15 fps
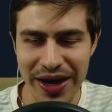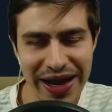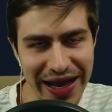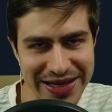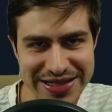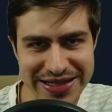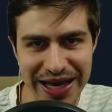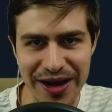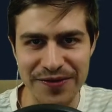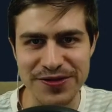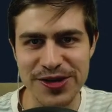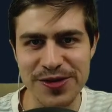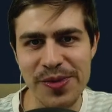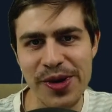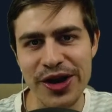instead of
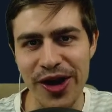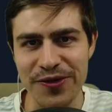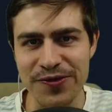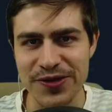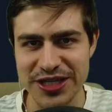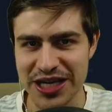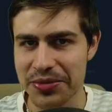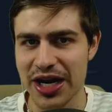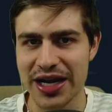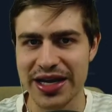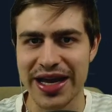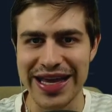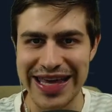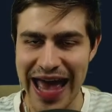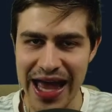Zuma, go for someone like
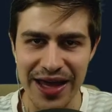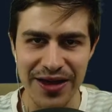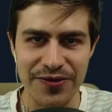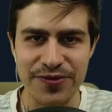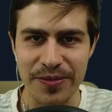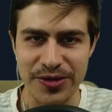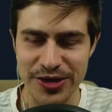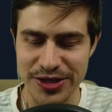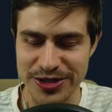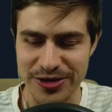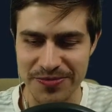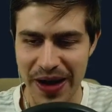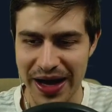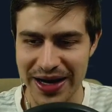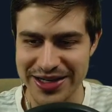a Gay from Crystal
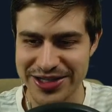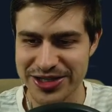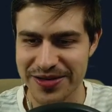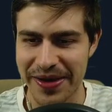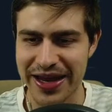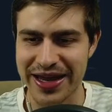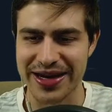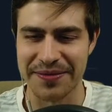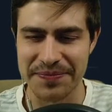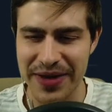Palace, just to make it a